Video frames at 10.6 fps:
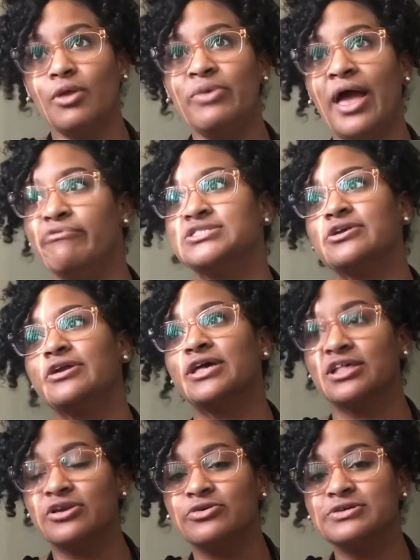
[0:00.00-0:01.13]
we haven't started
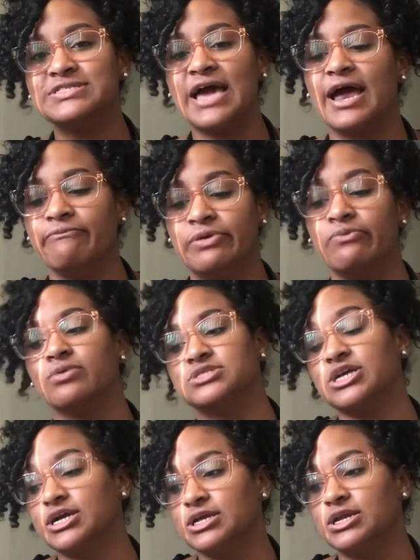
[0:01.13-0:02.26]
clinicals yet, and we won't
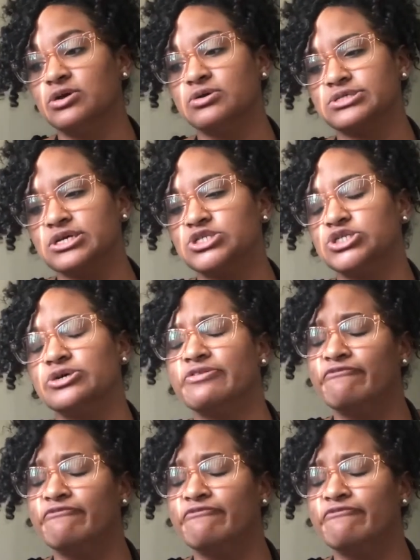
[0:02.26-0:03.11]
start clinicals until the